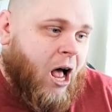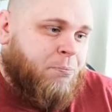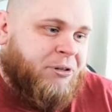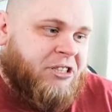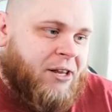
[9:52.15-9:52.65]

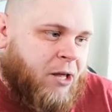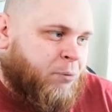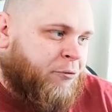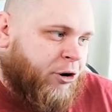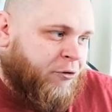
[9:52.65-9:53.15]
But
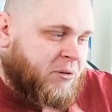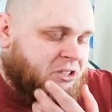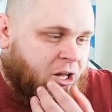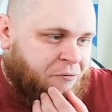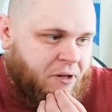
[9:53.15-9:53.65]
9.3 for
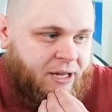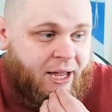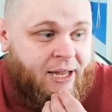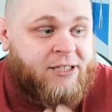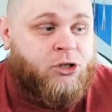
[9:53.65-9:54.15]
myself.
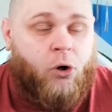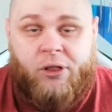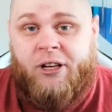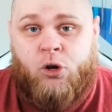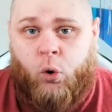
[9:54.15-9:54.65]
He's got
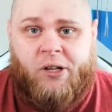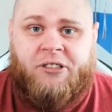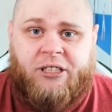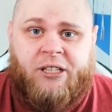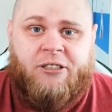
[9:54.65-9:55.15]
the
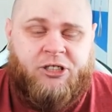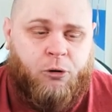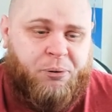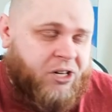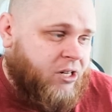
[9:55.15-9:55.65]
quality to
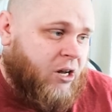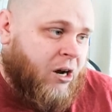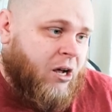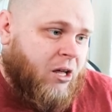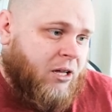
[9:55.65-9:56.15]
be
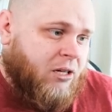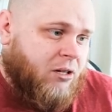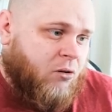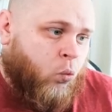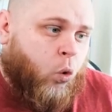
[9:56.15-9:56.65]

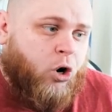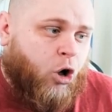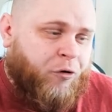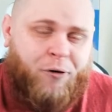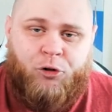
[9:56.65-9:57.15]
one
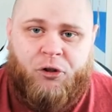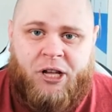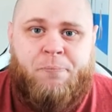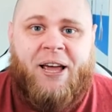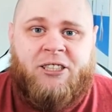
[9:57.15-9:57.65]
of, if not the
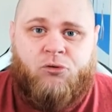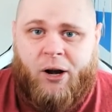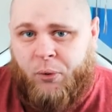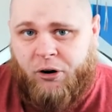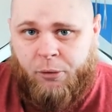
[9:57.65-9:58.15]
best right
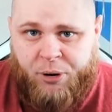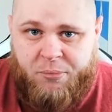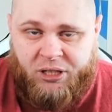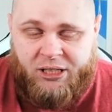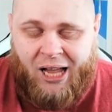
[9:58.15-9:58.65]
winger in the Premier
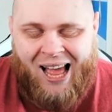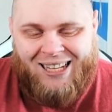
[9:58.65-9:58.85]
League.